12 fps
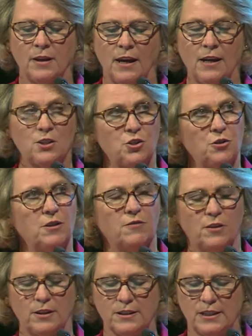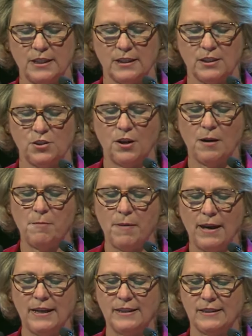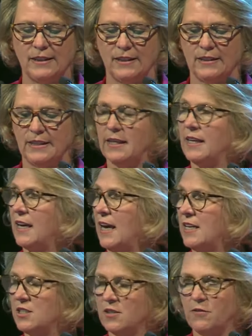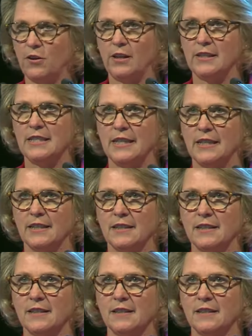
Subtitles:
And to the volunteers, to our amazing, dedicated volunteers.